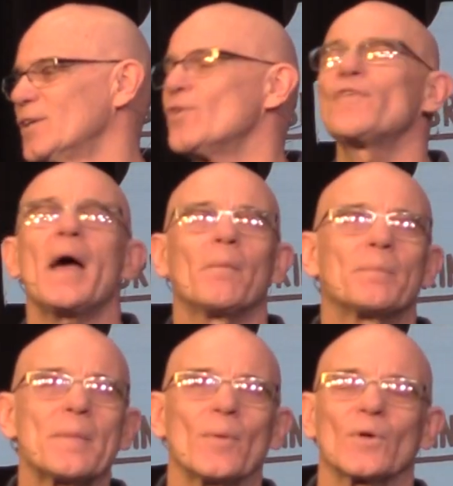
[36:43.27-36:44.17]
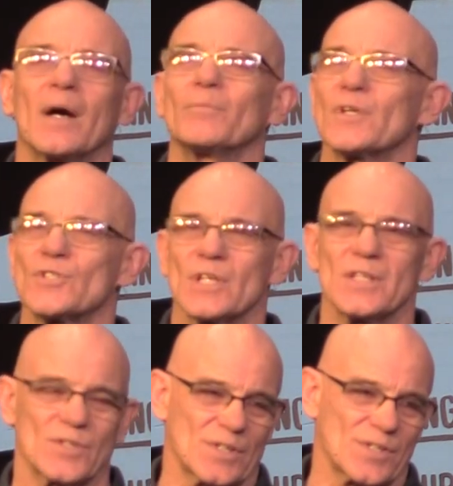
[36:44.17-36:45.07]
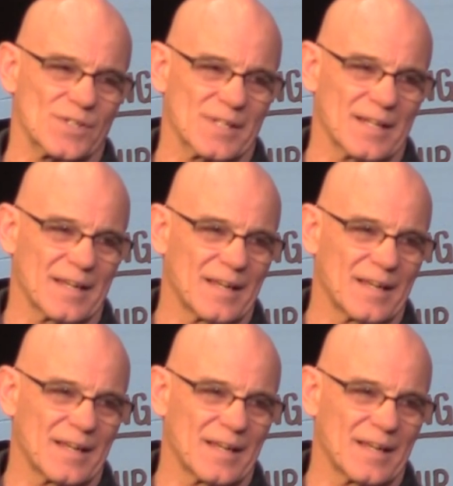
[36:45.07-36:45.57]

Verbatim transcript: You've helped people come to Jesus